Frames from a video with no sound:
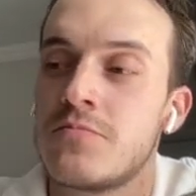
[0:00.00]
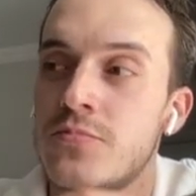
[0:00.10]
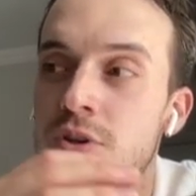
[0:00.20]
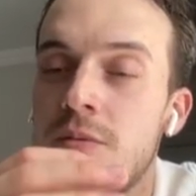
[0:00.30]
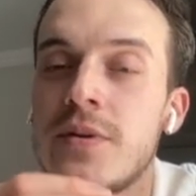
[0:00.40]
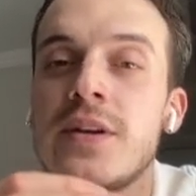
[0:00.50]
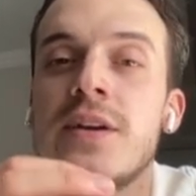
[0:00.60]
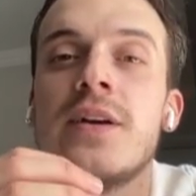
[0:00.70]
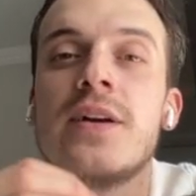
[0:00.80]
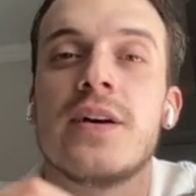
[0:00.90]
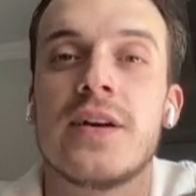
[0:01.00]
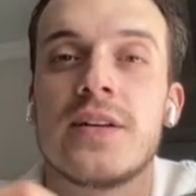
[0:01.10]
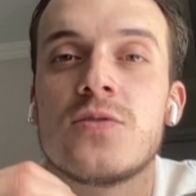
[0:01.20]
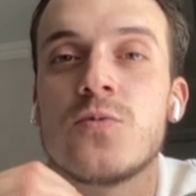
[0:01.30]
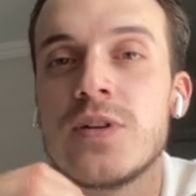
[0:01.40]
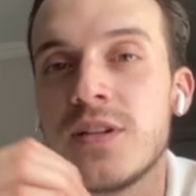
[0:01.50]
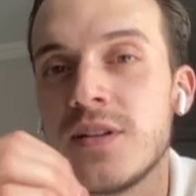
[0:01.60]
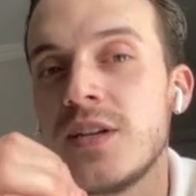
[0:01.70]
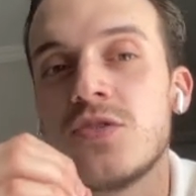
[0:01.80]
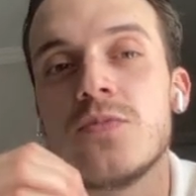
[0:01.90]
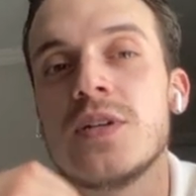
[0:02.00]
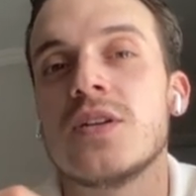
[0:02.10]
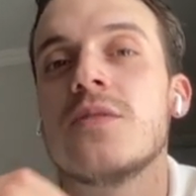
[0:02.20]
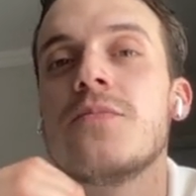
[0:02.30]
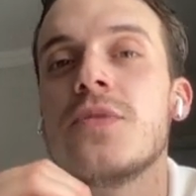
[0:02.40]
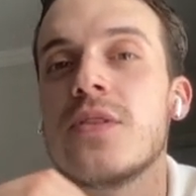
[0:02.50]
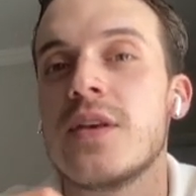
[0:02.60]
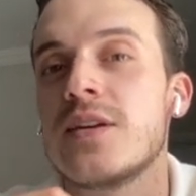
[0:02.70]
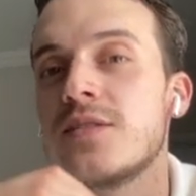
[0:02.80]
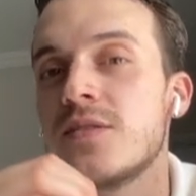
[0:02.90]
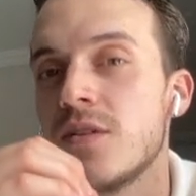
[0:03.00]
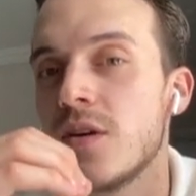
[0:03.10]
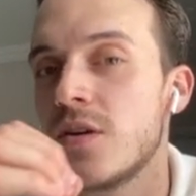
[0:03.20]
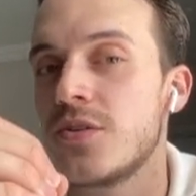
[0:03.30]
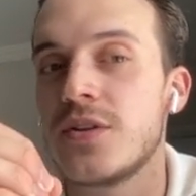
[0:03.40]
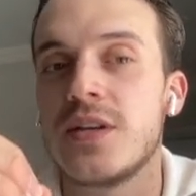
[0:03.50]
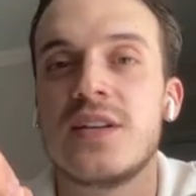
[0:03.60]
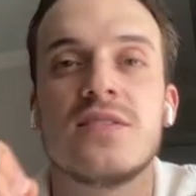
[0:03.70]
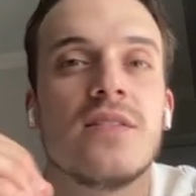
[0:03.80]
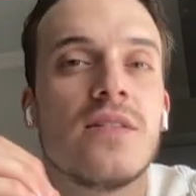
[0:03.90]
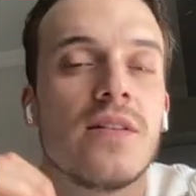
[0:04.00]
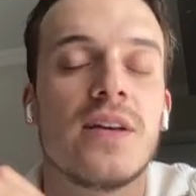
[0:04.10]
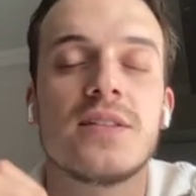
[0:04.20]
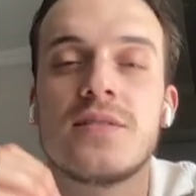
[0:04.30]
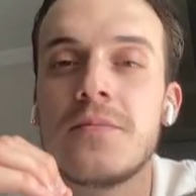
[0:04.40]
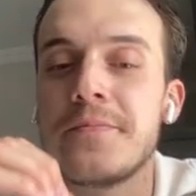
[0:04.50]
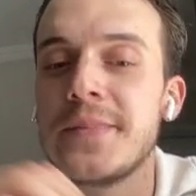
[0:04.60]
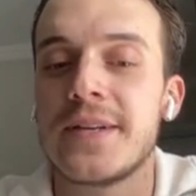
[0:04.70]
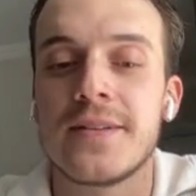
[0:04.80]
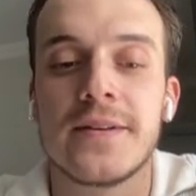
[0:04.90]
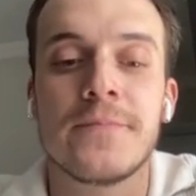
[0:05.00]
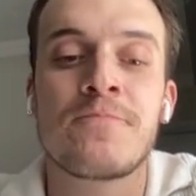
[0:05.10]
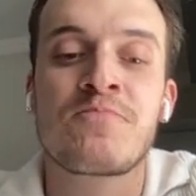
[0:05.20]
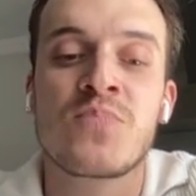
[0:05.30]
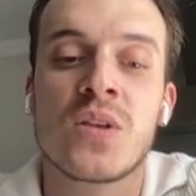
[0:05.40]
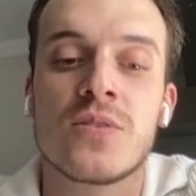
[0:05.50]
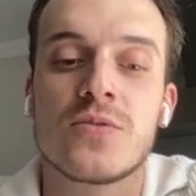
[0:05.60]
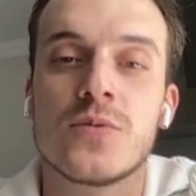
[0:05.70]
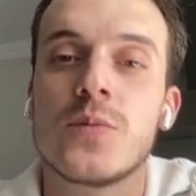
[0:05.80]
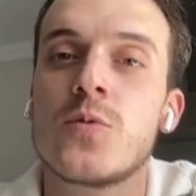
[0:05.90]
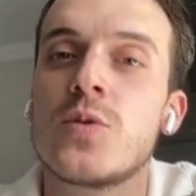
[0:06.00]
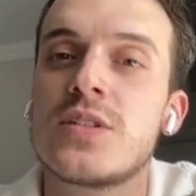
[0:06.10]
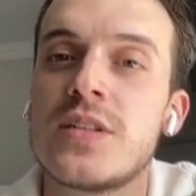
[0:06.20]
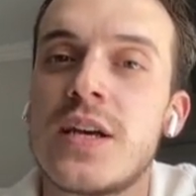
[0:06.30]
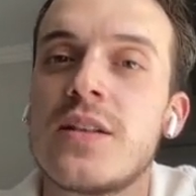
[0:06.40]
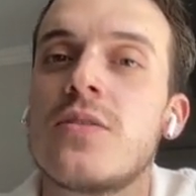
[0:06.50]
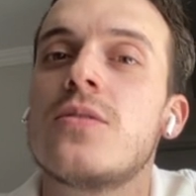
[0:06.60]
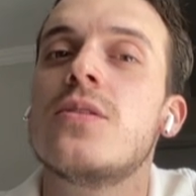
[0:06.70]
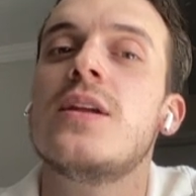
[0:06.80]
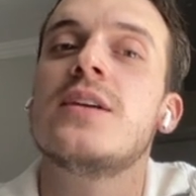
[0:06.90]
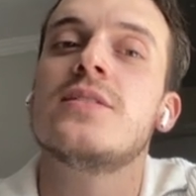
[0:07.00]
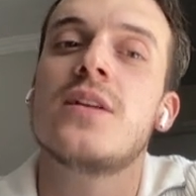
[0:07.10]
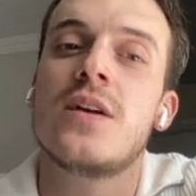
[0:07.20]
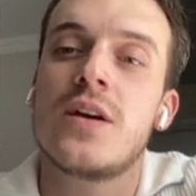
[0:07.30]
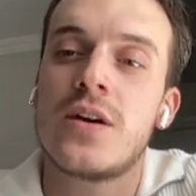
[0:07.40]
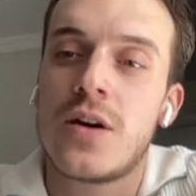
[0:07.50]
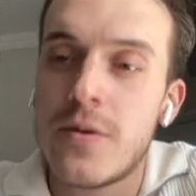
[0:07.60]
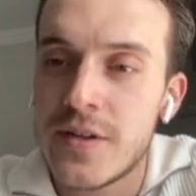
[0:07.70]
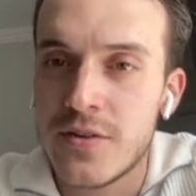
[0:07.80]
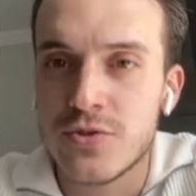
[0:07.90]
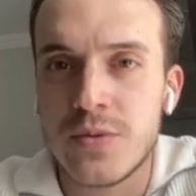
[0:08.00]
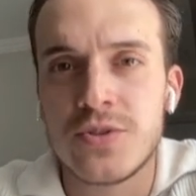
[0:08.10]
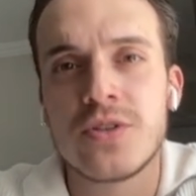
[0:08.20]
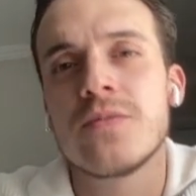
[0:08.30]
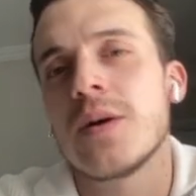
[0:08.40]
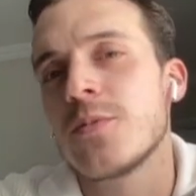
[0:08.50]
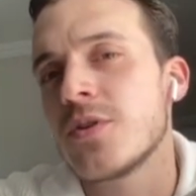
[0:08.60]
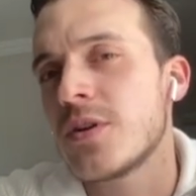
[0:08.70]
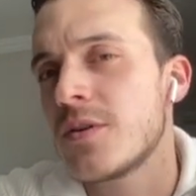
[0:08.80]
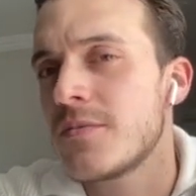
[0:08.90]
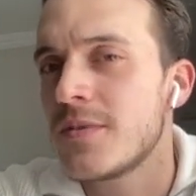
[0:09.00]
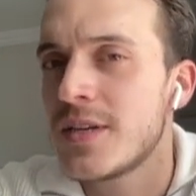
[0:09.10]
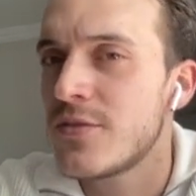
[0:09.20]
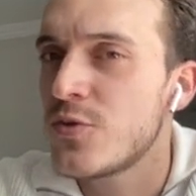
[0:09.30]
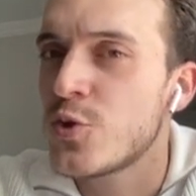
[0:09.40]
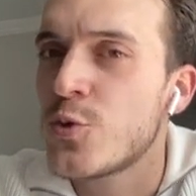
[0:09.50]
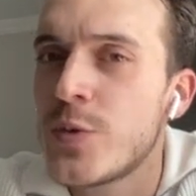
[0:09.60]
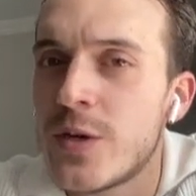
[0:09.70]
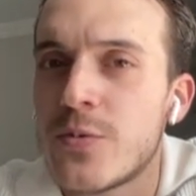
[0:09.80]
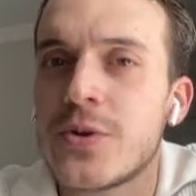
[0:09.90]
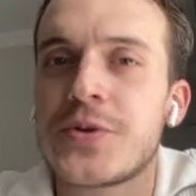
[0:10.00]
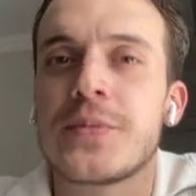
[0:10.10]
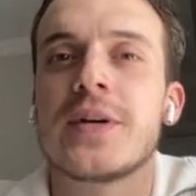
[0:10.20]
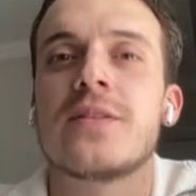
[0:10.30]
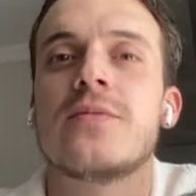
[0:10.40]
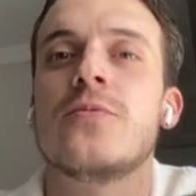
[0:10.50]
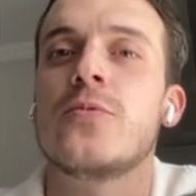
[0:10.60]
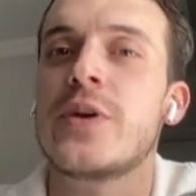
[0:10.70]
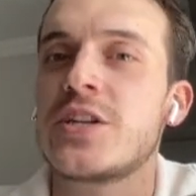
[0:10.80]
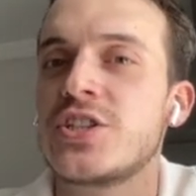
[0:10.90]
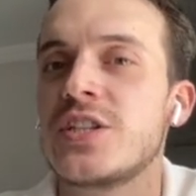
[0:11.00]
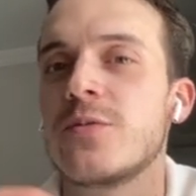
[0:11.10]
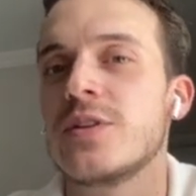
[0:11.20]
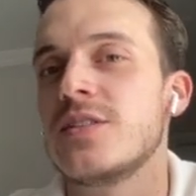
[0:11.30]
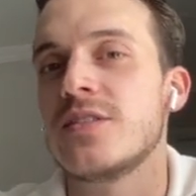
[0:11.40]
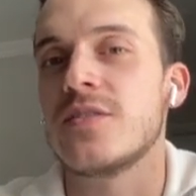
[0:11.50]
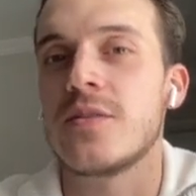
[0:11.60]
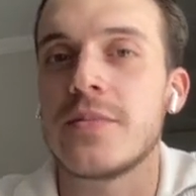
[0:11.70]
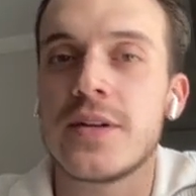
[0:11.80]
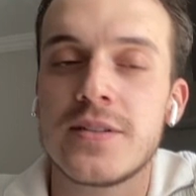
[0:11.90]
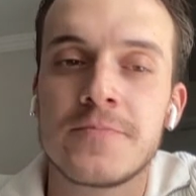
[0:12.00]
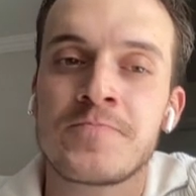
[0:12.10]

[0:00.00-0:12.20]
probably has what it takes to become the next 100x the next big thing so um, once again all the links are in the description i'm going to give you a quick word about Raijin and what this is all about